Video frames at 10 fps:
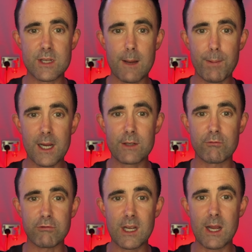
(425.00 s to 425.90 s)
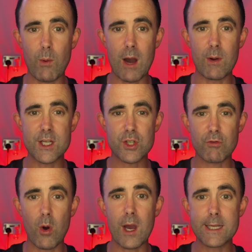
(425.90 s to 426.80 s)
He played really well. He's
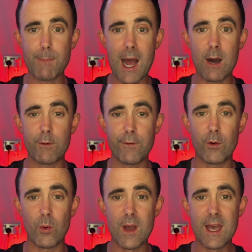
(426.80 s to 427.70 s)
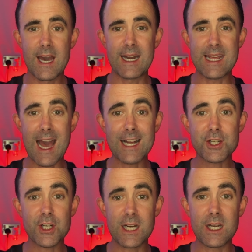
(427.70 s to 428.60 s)
strong, he's powerful, and he
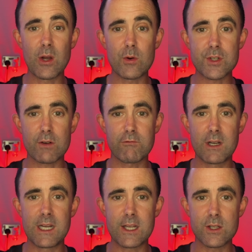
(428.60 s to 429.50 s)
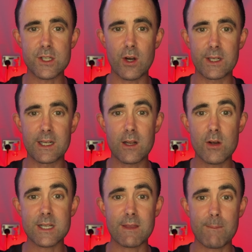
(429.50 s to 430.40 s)
actually looked a really good signing. A lot
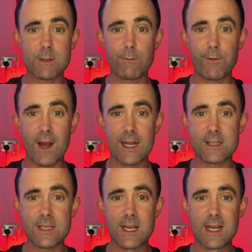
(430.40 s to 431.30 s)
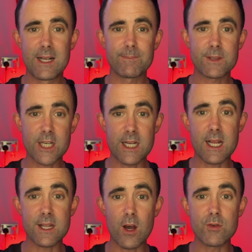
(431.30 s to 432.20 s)
of Southampton fans turn
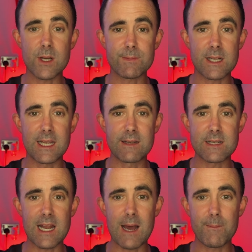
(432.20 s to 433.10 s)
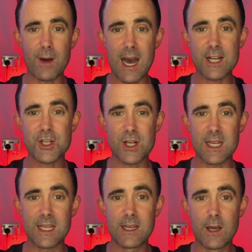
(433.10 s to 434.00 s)
their nose up to Liam Delap, but
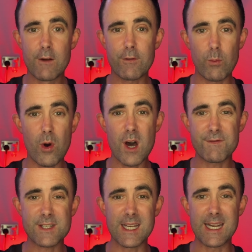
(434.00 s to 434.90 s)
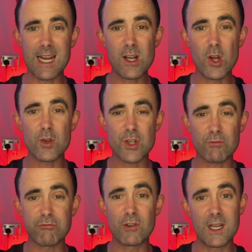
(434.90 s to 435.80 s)
actually, from what I've seen, he looks a
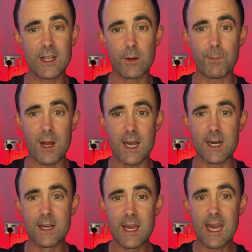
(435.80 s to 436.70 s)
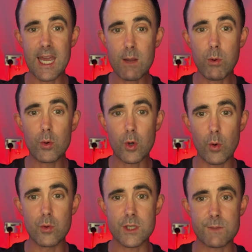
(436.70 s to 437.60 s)
really good player. He will
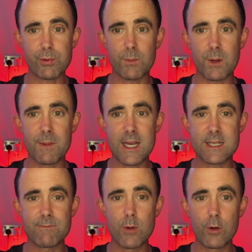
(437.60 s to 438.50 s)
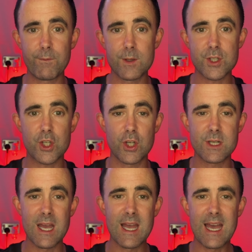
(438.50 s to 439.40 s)
cause us problem. His movement's
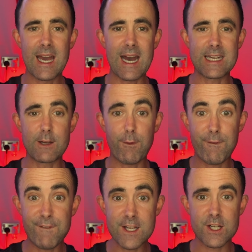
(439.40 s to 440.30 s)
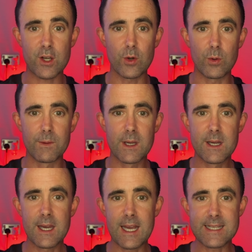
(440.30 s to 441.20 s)
good, and he's physical.
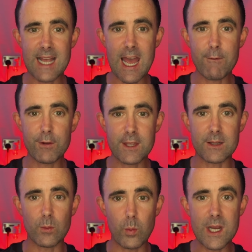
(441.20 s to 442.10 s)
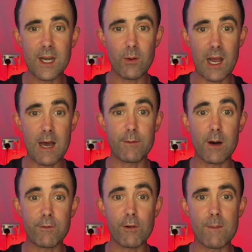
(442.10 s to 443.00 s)
He's everything that we don't have
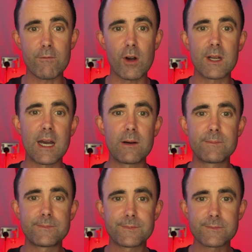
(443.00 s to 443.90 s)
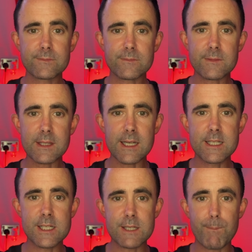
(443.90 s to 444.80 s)
up front right now.
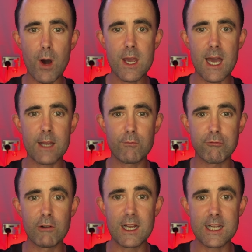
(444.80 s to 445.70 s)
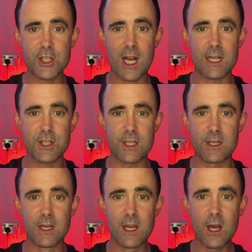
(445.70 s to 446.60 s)
Despite a really
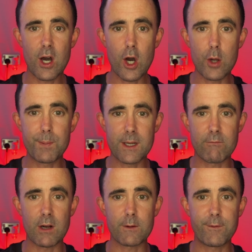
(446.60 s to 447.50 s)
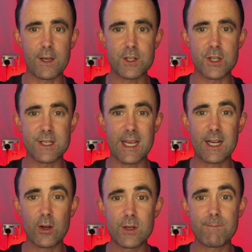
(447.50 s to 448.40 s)
challenging opening run of fixtures, it
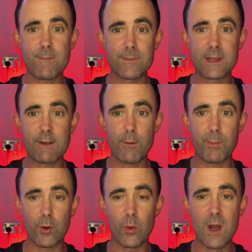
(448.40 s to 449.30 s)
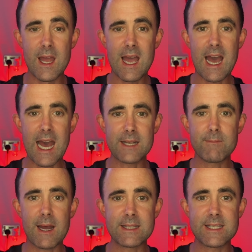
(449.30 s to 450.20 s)
included Liverpool and
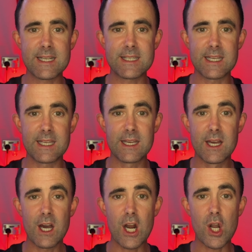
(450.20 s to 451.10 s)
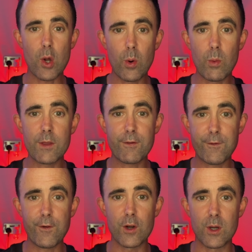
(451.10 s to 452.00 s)
Man City, along with
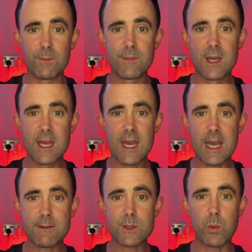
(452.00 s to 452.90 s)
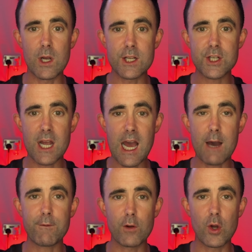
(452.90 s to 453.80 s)
Fulham. Ipswich
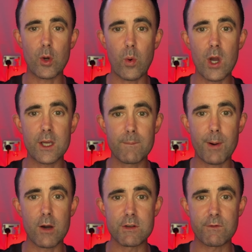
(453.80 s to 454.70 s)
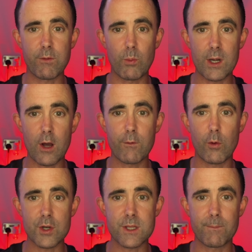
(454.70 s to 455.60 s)
have looked quite composed from when I've
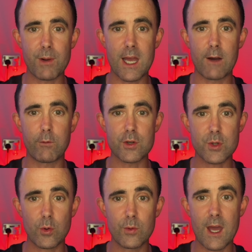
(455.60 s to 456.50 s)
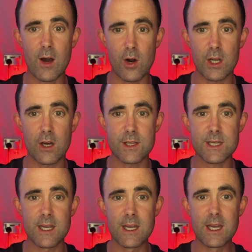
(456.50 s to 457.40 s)
watched them play. I've watched all their highlights
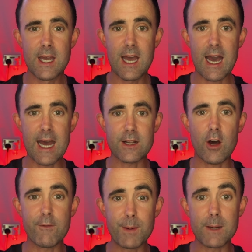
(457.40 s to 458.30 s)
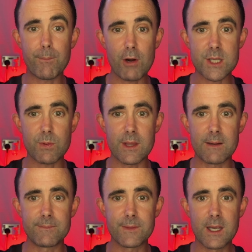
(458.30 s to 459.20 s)
and I've been impressed with
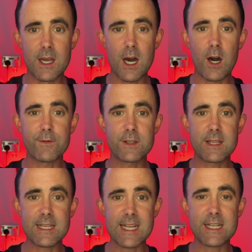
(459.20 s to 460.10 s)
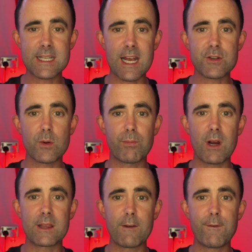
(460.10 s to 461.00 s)
them. After this international
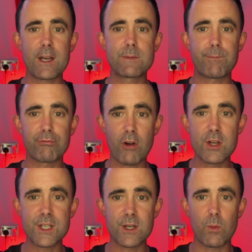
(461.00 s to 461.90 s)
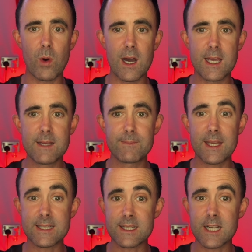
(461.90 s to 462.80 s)
break, they face Brighton away.
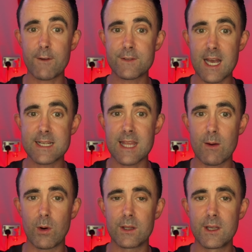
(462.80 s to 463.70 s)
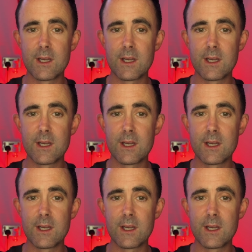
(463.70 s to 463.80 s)
It's a tough test, that one,